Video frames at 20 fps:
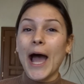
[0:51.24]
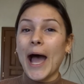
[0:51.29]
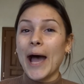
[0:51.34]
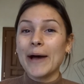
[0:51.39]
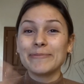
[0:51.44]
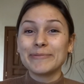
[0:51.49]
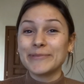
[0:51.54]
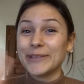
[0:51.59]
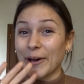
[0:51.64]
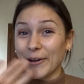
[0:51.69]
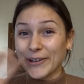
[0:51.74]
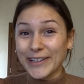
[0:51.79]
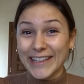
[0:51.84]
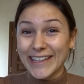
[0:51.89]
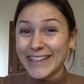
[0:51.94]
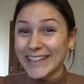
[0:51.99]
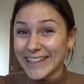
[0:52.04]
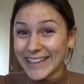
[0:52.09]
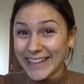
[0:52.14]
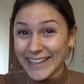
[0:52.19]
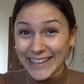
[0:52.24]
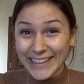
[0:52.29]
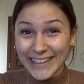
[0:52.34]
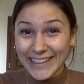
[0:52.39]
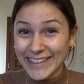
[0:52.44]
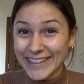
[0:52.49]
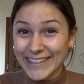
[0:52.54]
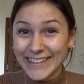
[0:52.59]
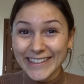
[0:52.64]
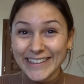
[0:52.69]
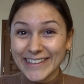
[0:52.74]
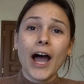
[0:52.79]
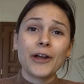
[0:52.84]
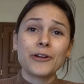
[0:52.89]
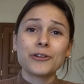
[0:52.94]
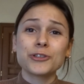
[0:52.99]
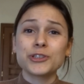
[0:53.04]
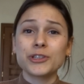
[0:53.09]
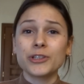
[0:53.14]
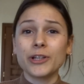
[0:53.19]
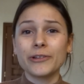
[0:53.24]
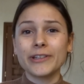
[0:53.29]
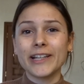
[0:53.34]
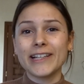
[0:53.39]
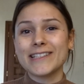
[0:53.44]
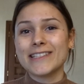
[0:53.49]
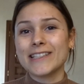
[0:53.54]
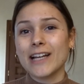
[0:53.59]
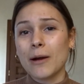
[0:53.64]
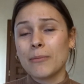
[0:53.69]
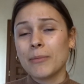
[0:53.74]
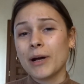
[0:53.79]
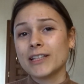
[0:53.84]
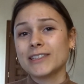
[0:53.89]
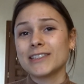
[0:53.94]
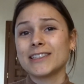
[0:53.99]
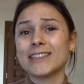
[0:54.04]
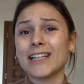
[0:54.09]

I'm not kidding. I also know that Starbucks